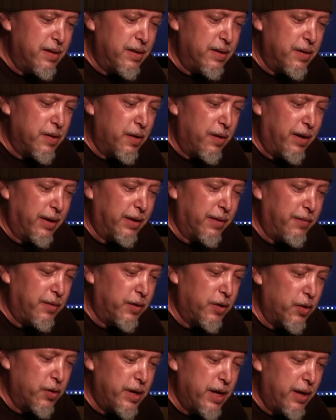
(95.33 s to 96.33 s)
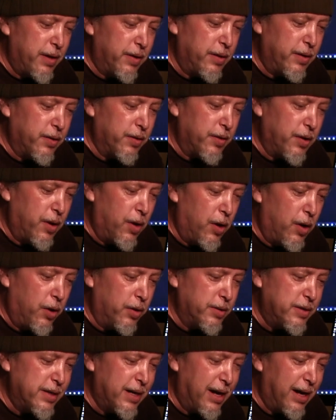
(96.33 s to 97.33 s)
Like if you go down here to all
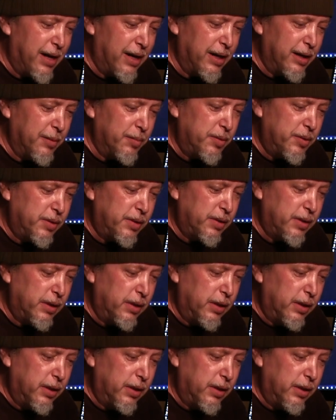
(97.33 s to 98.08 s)
types,